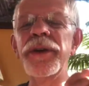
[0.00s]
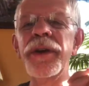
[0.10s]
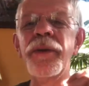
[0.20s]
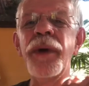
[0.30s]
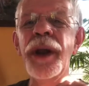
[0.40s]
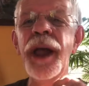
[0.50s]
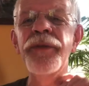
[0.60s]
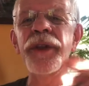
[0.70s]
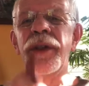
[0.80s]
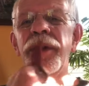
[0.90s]
to want to have
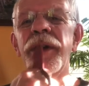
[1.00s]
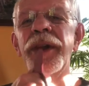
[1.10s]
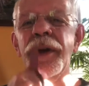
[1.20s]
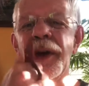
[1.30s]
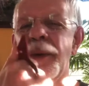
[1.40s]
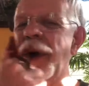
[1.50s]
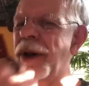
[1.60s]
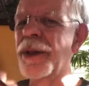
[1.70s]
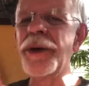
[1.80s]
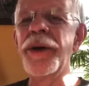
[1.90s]
to learn. You're going to want to
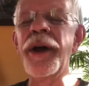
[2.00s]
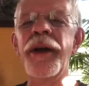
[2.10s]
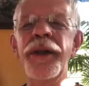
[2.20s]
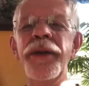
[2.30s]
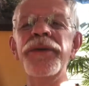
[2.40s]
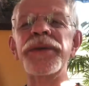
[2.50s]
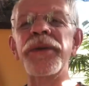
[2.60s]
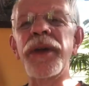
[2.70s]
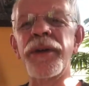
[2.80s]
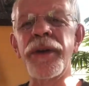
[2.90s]
learn how to use it
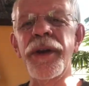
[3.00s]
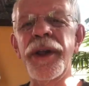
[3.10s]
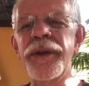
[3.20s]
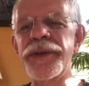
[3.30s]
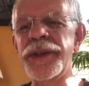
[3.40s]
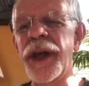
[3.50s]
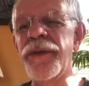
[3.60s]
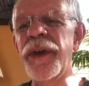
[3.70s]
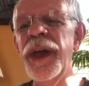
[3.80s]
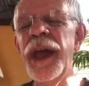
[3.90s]
without hurting yourself,